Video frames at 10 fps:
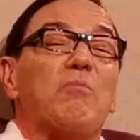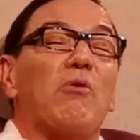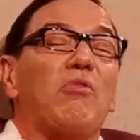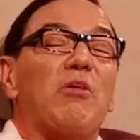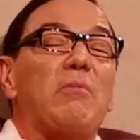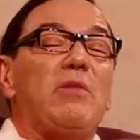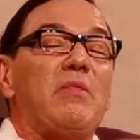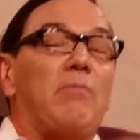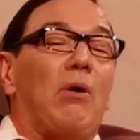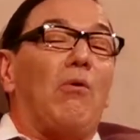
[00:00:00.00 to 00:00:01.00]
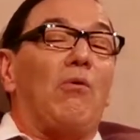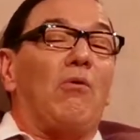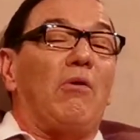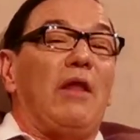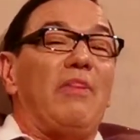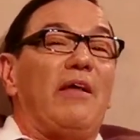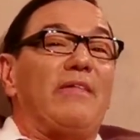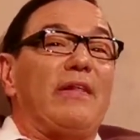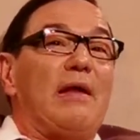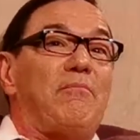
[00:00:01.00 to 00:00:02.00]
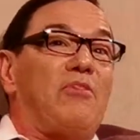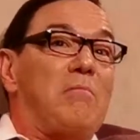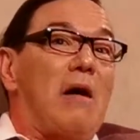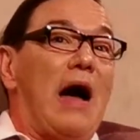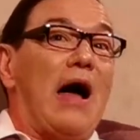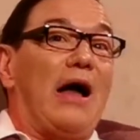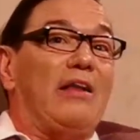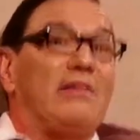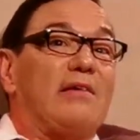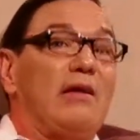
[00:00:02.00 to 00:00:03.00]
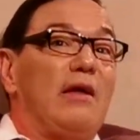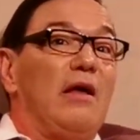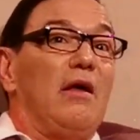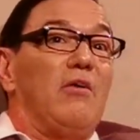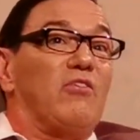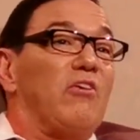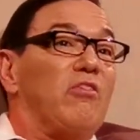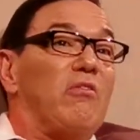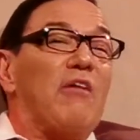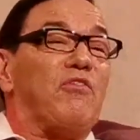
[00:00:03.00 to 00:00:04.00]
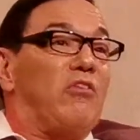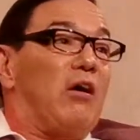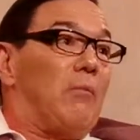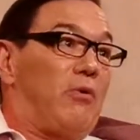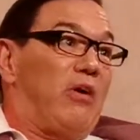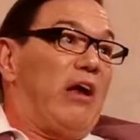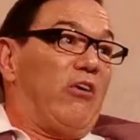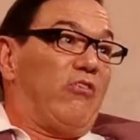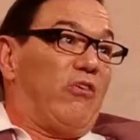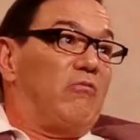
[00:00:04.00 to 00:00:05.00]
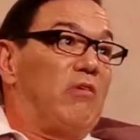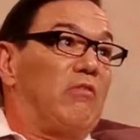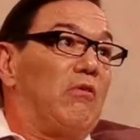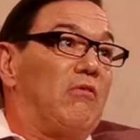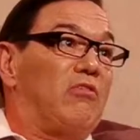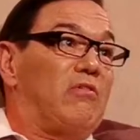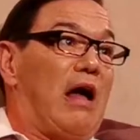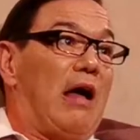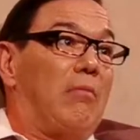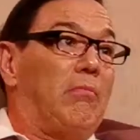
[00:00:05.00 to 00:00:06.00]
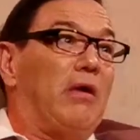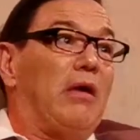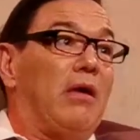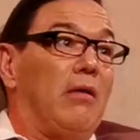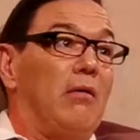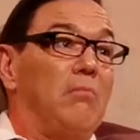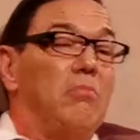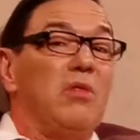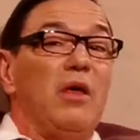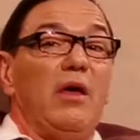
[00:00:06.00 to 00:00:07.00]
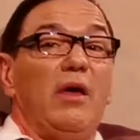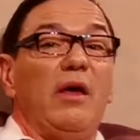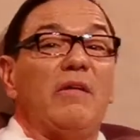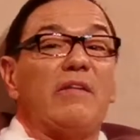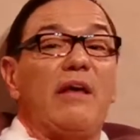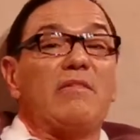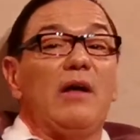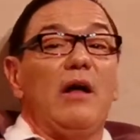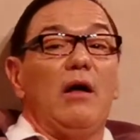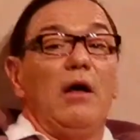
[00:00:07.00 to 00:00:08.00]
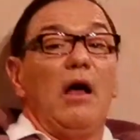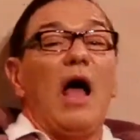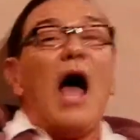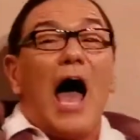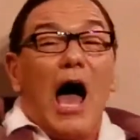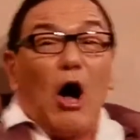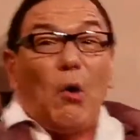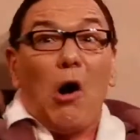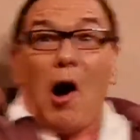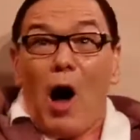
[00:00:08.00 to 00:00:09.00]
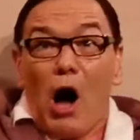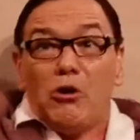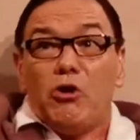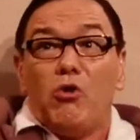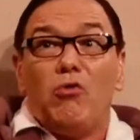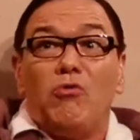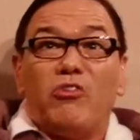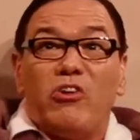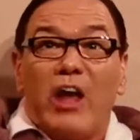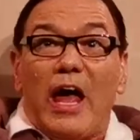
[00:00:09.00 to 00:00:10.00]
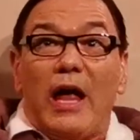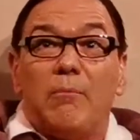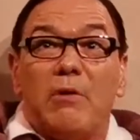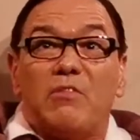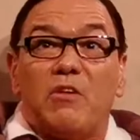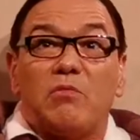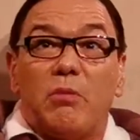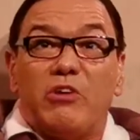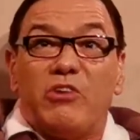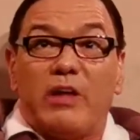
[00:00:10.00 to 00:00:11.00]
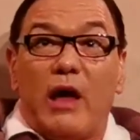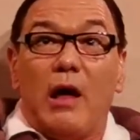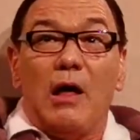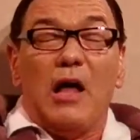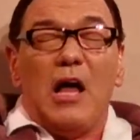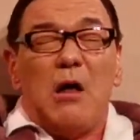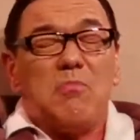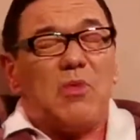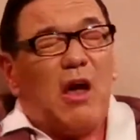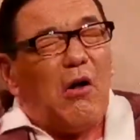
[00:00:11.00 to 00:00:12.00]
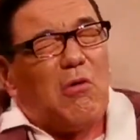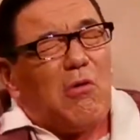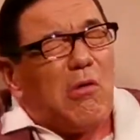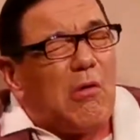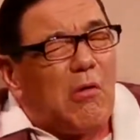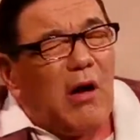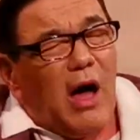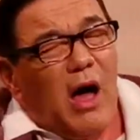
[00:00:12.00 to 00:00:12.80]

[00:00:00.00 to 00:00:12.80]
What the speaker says: put them in the bowl and they slipped her mind. So the rest of the operation revolved around me. He says, "How are you today, Mrs. Whittaker?" "Oh,